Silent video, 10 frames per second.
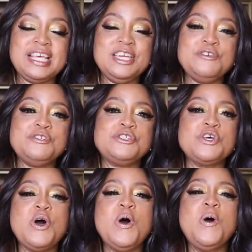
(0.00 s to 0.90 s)
thank you
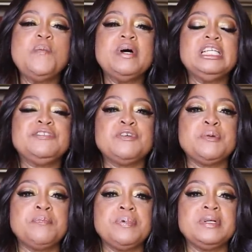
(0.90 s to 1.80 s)
so much
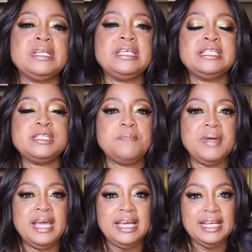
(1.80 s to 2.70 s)
for
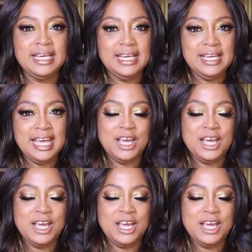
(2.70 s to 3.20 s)
participating